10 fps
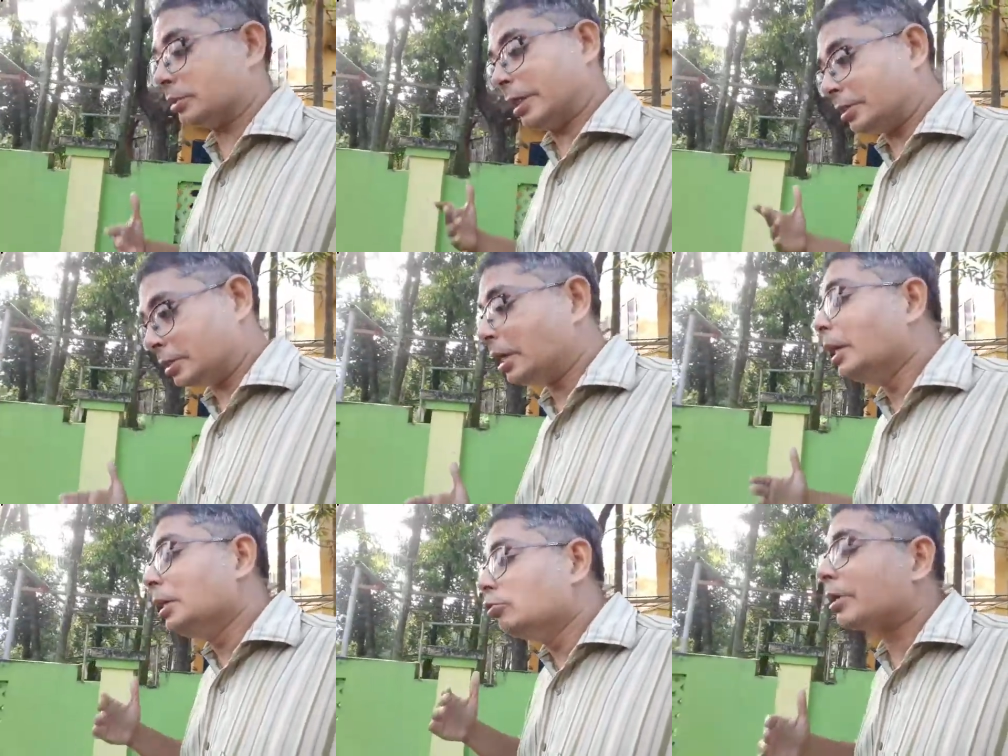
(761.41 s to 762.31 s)
That is,
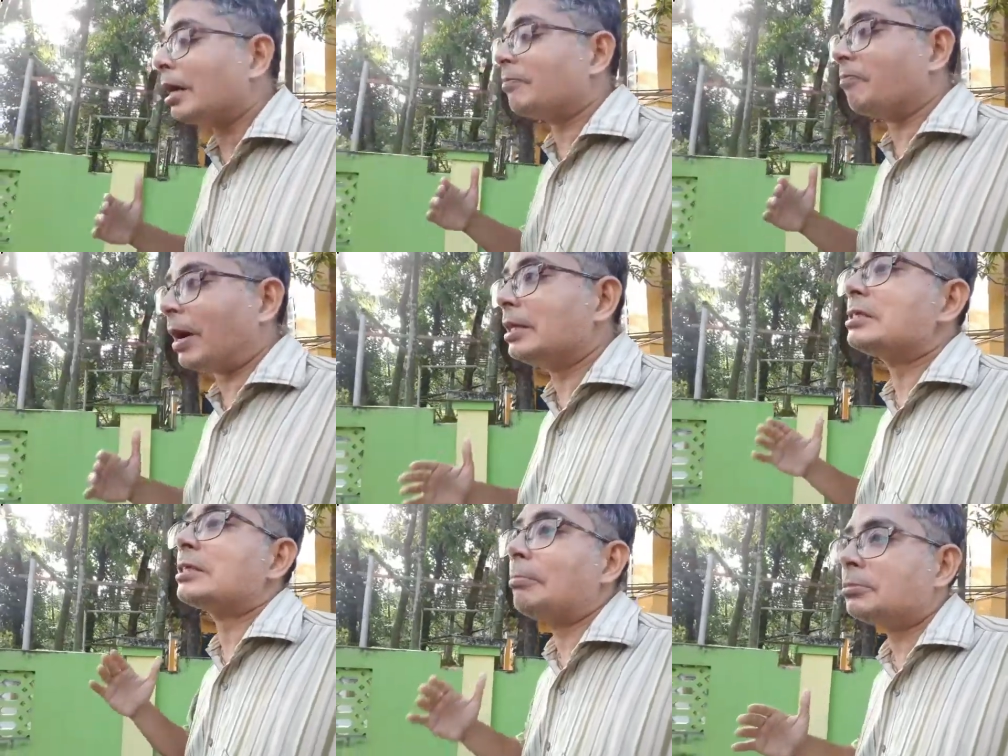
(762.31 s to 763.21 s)
you can find
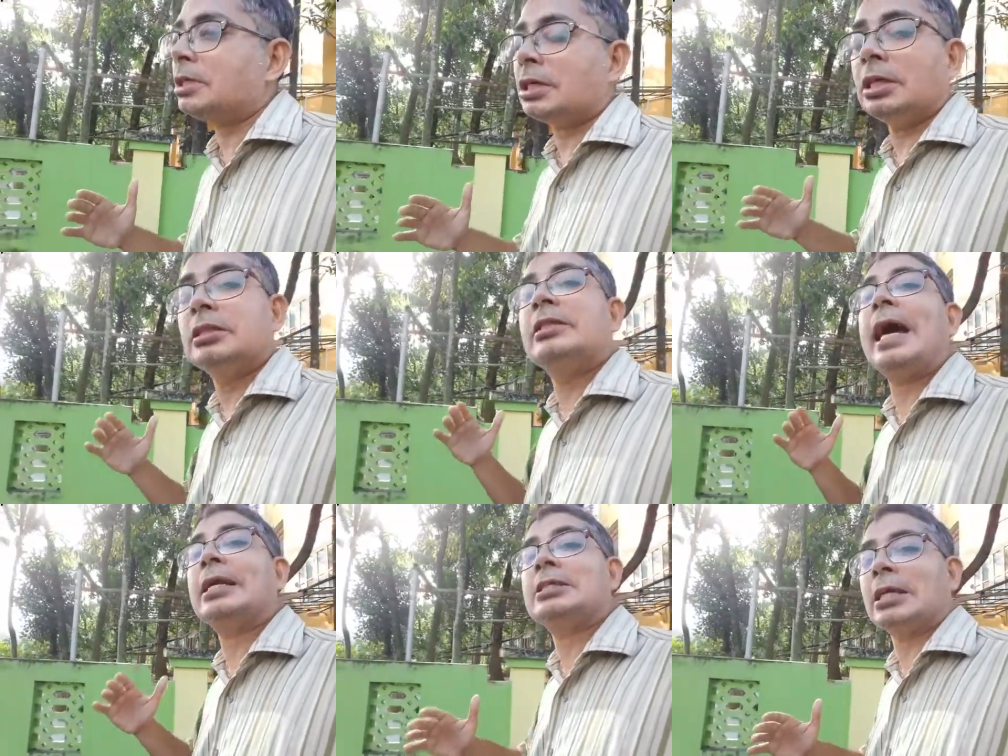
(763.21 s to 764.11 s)
something in
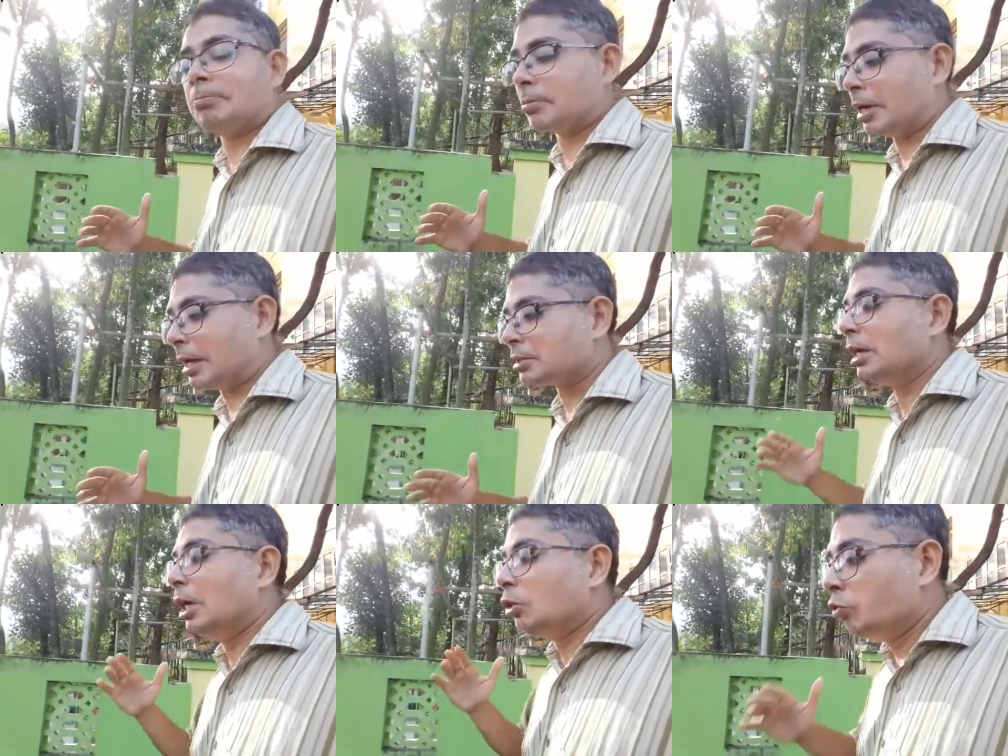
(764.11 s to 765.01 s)
that subclass
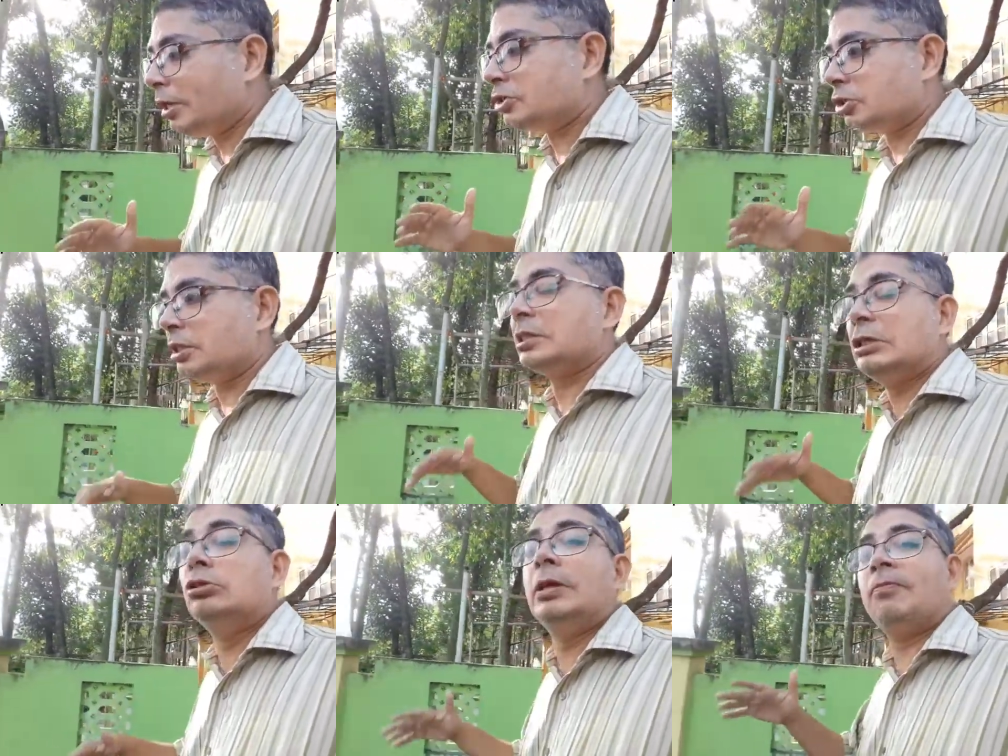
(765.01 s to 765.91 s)
which is
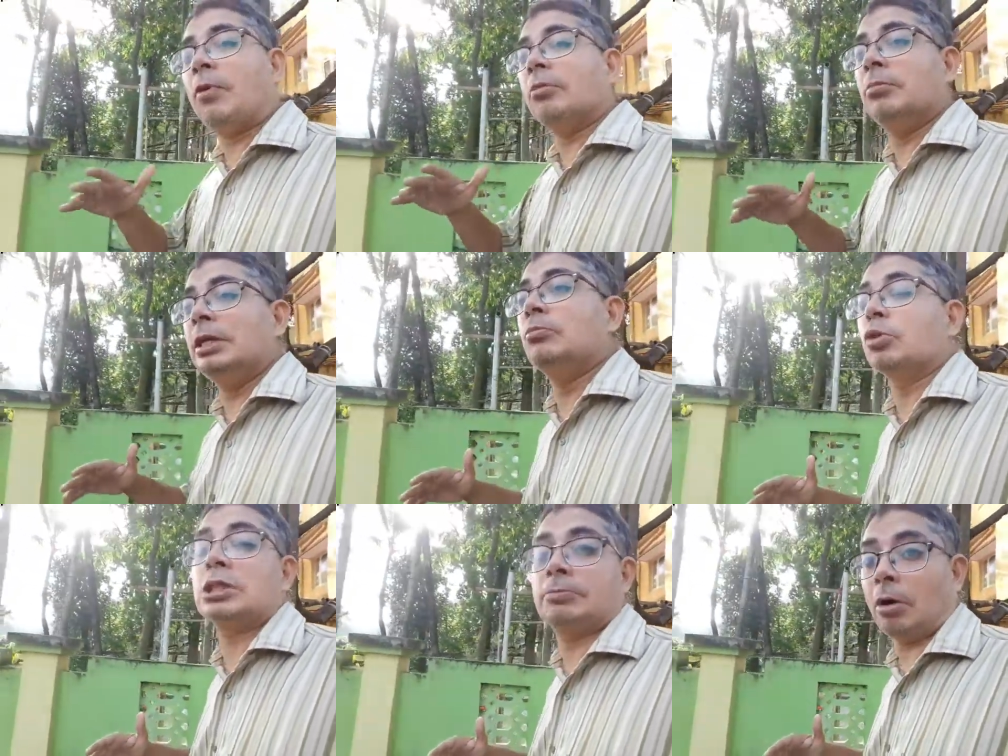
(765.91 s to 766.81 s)
uniformly
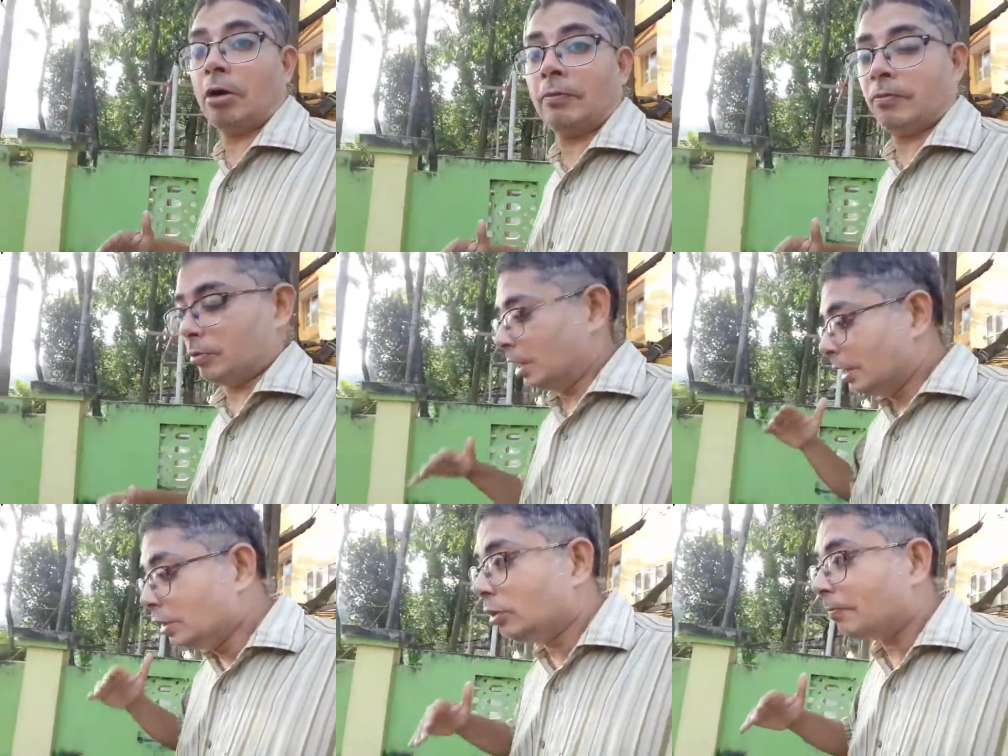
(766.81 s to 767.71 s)
most powerful
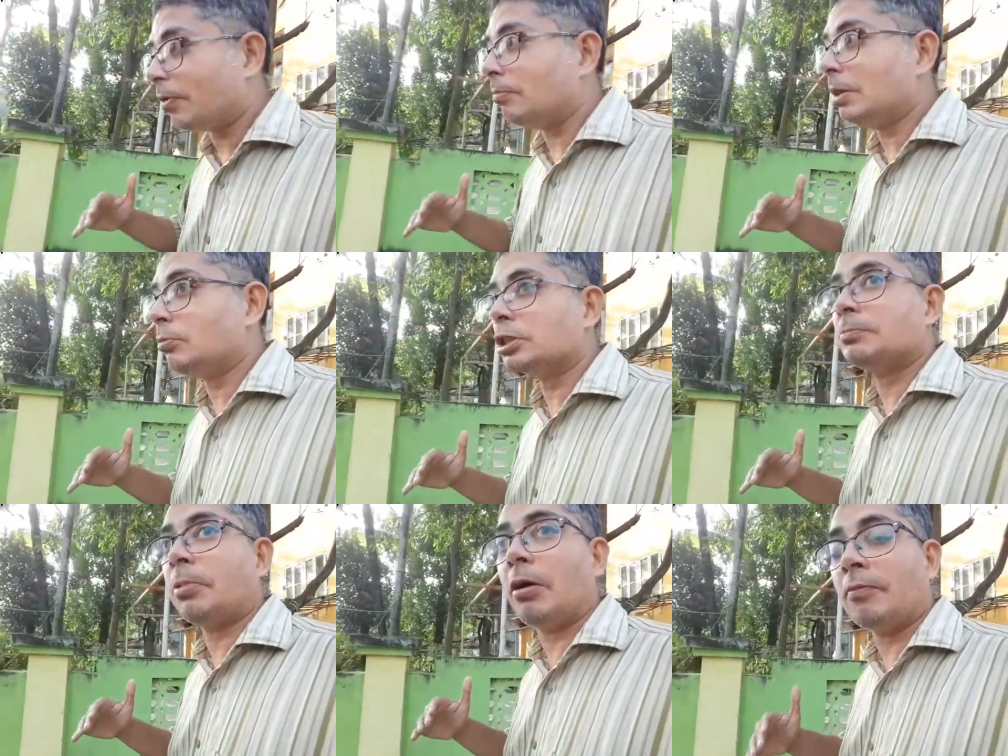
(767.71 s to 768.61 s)

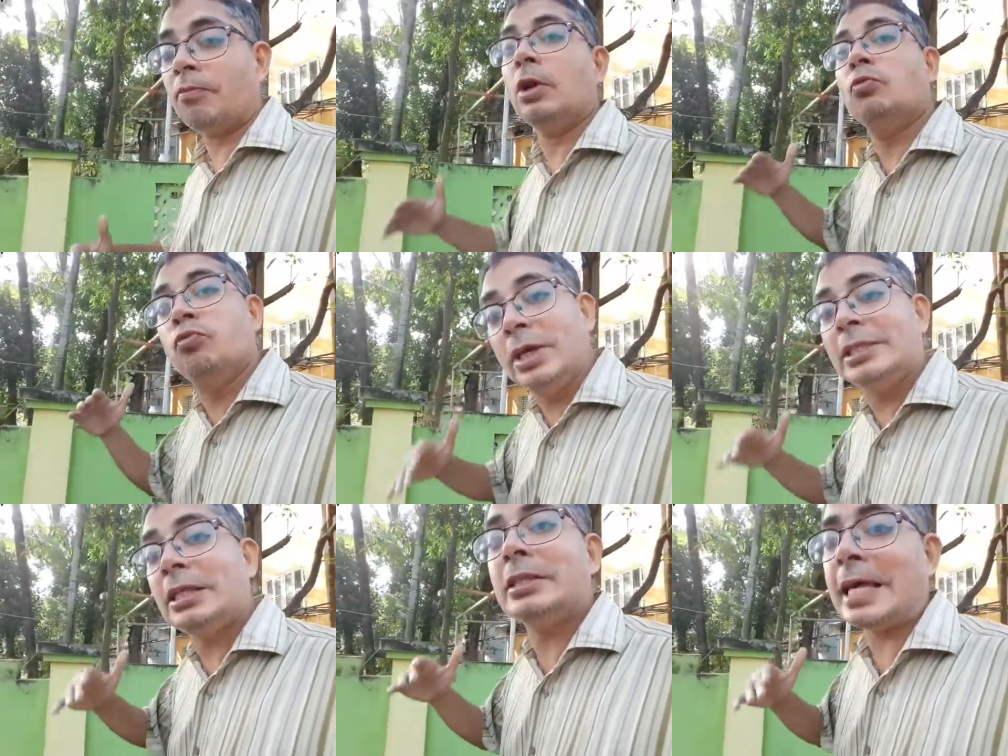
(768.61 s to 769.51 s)

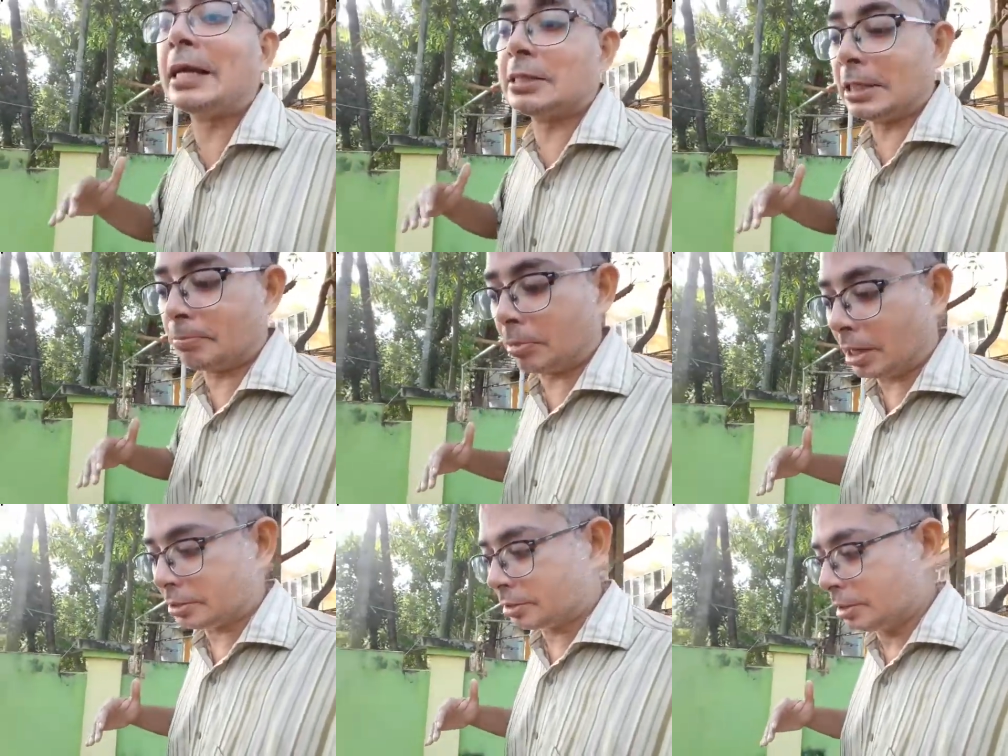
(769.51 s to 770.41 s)
within that
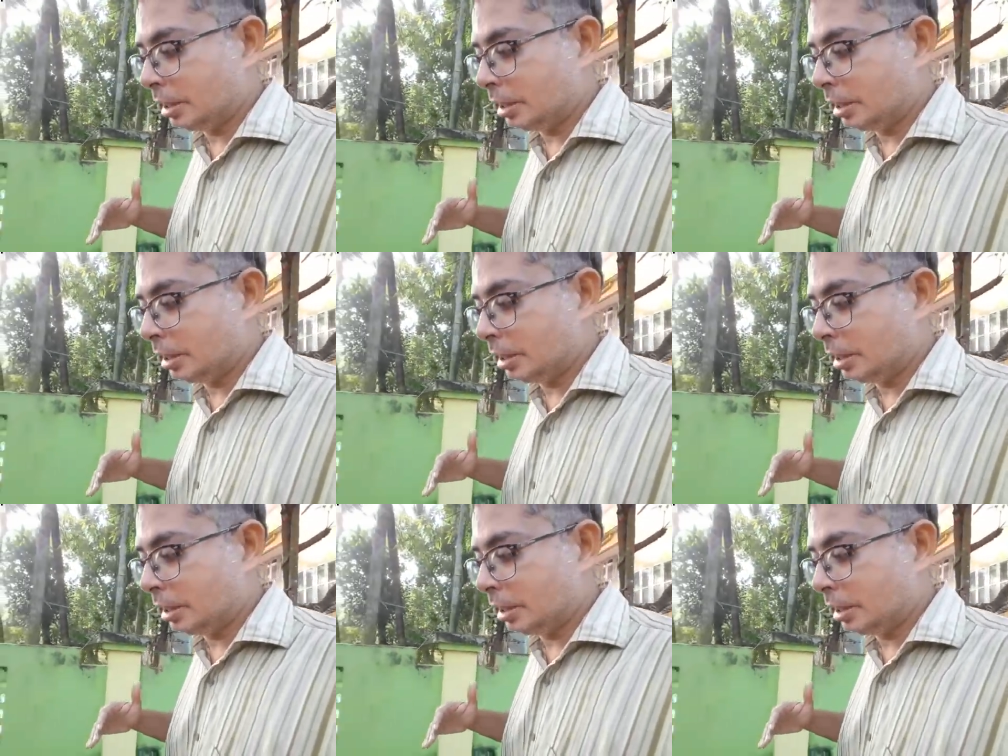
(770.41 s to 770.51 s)
subclass.